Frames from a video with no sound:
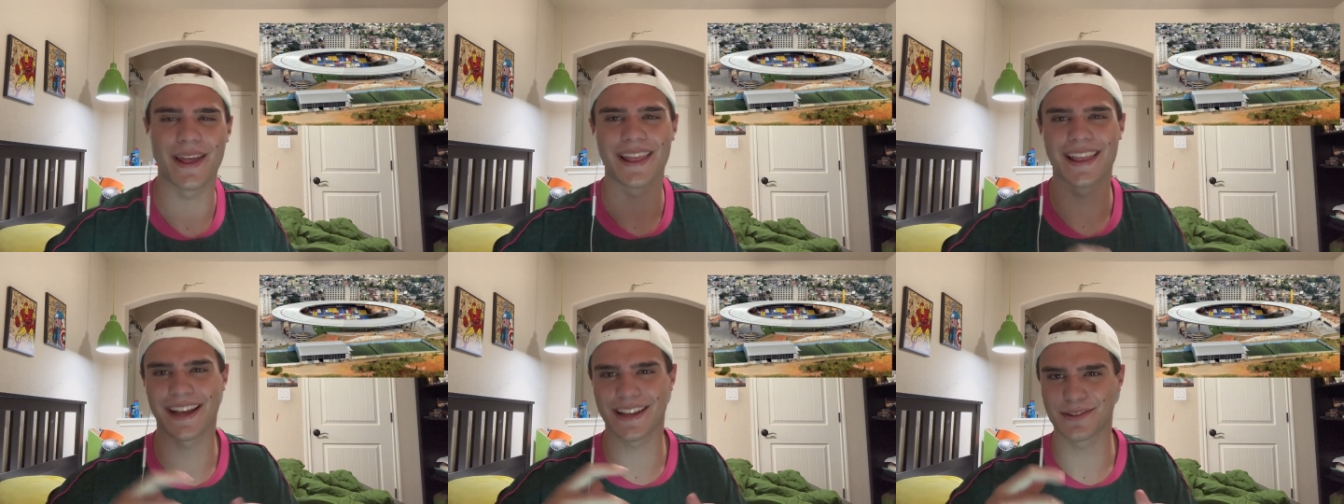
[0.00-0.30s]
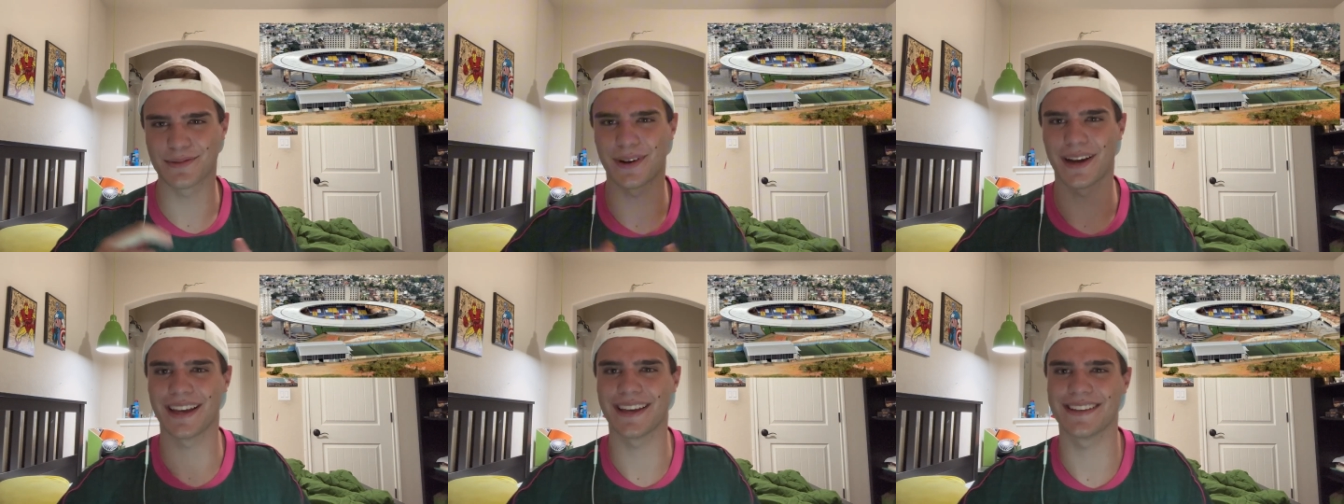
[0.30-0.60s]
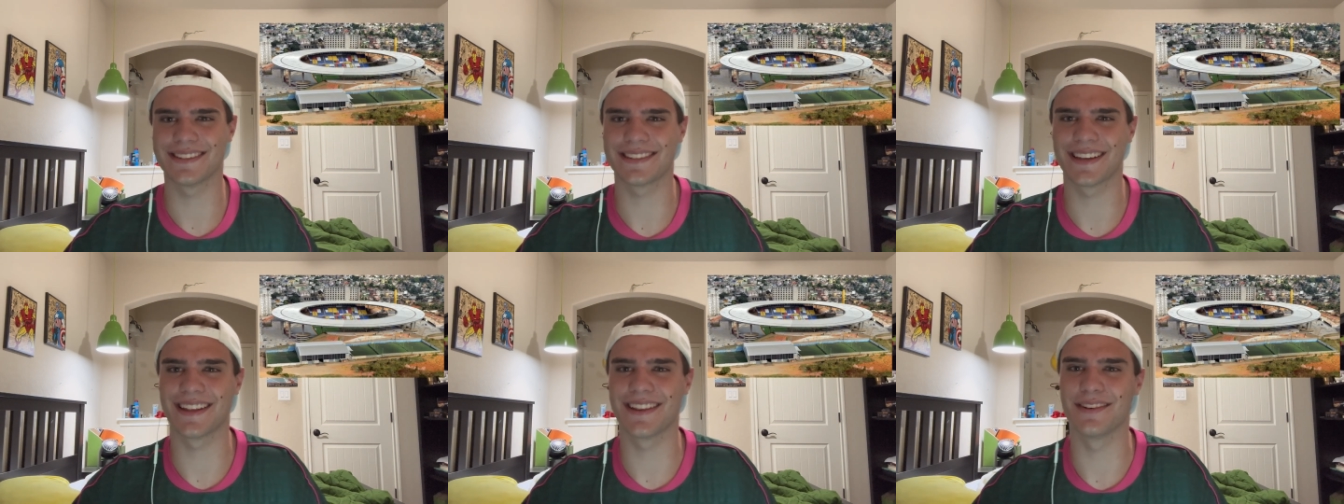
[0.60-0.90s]
And that's why he
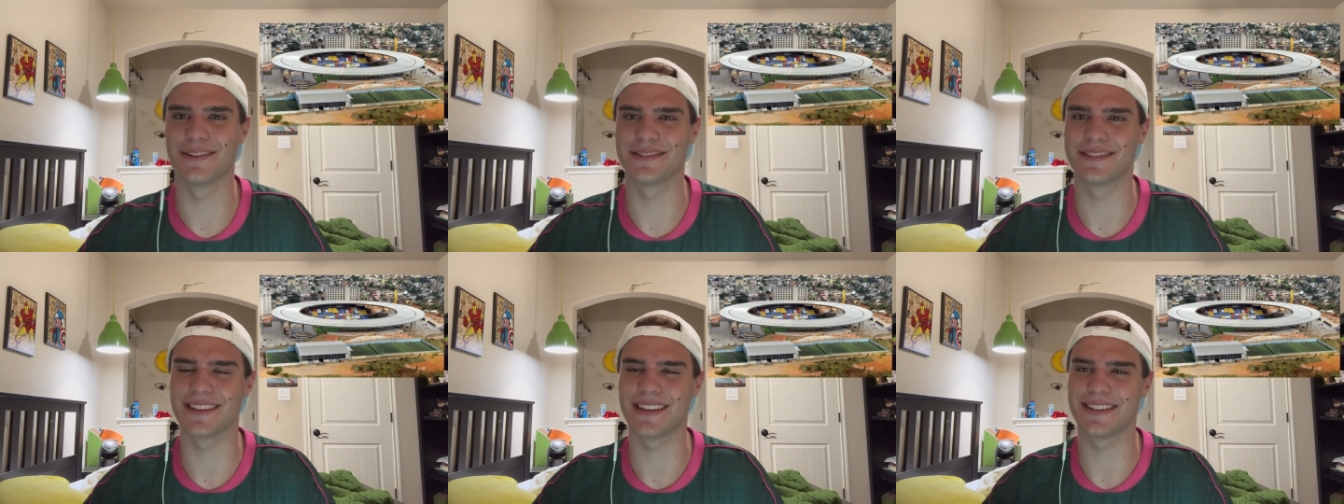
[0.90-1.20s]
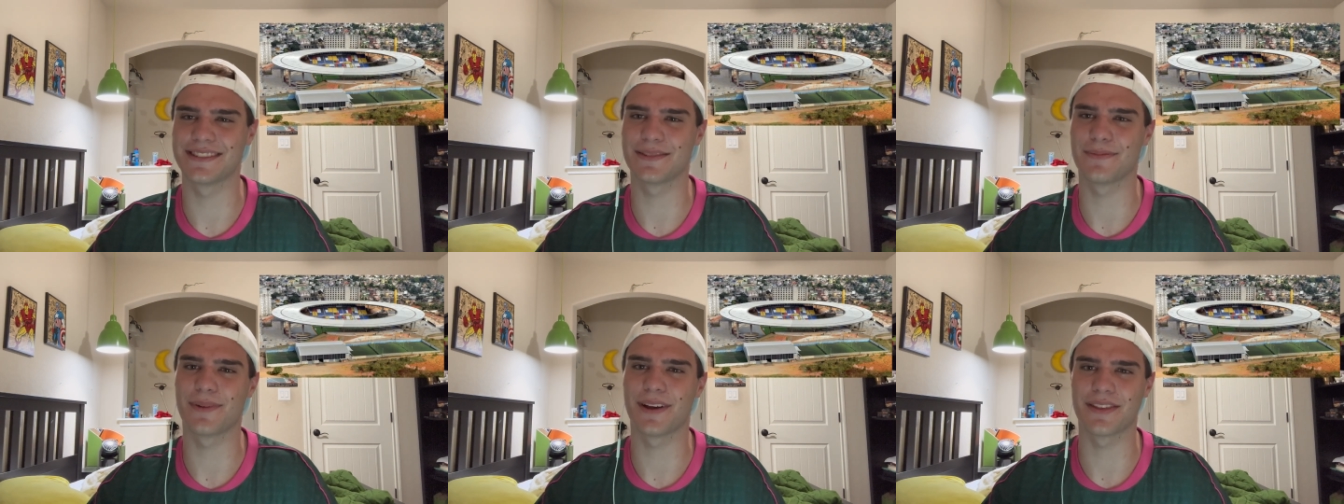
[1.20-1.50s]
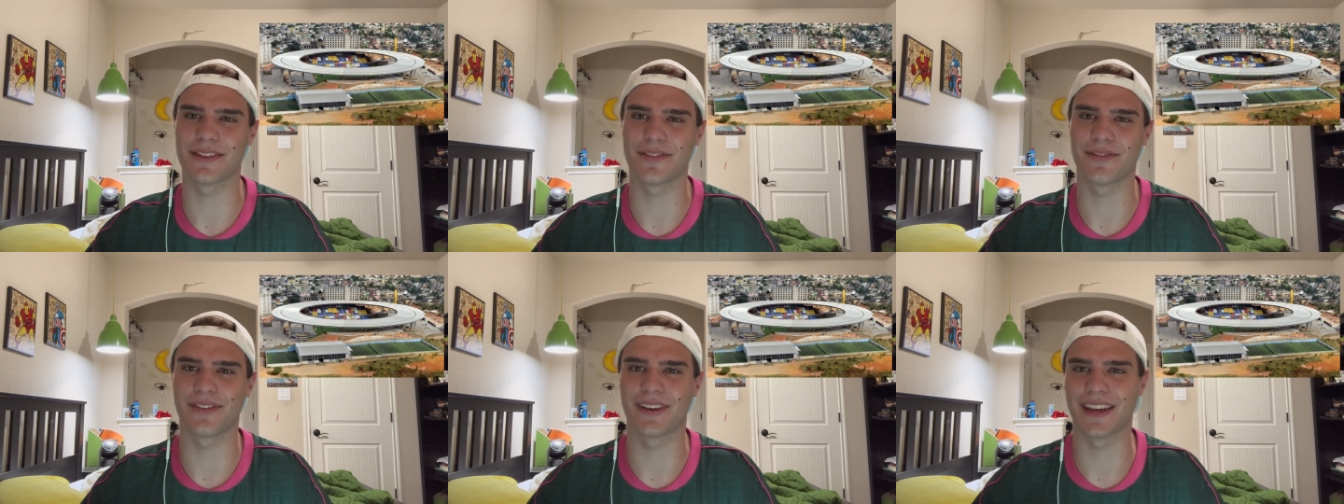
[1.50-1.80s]
said those things
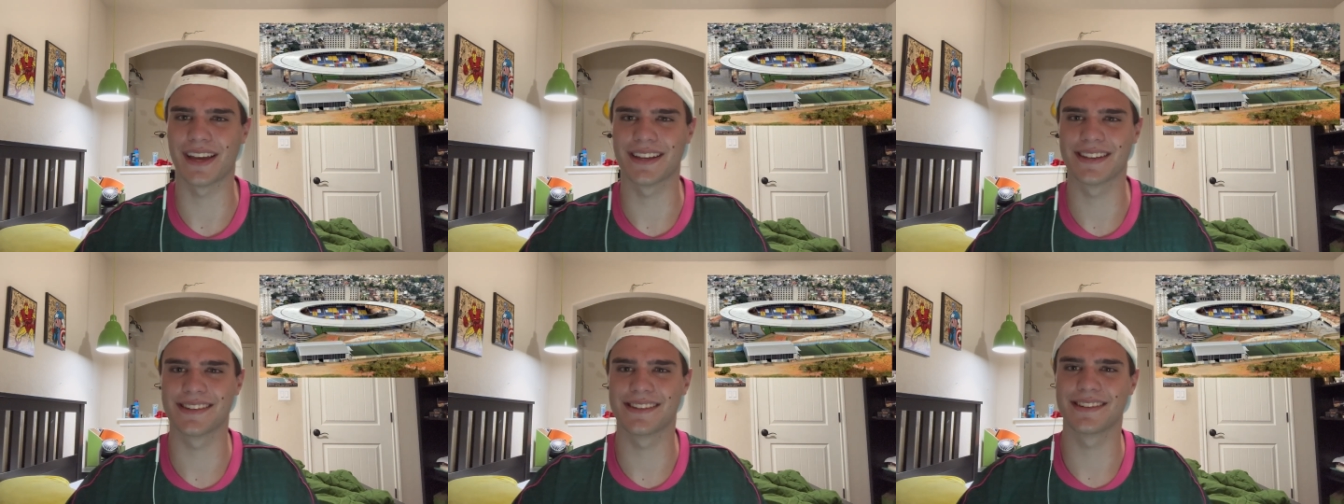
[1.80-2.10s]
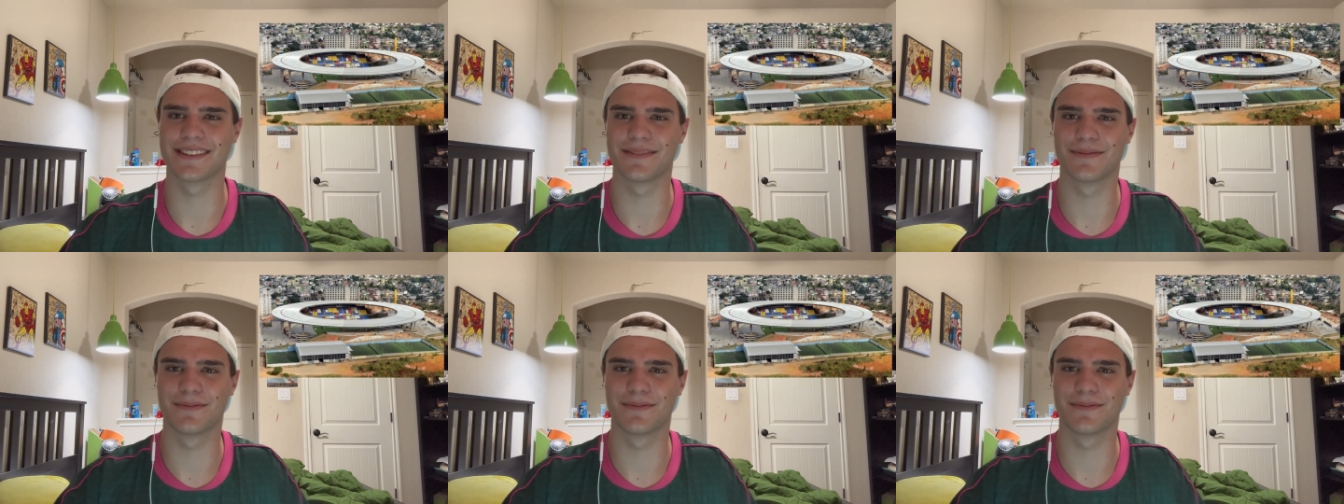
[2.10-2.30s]
about the fans.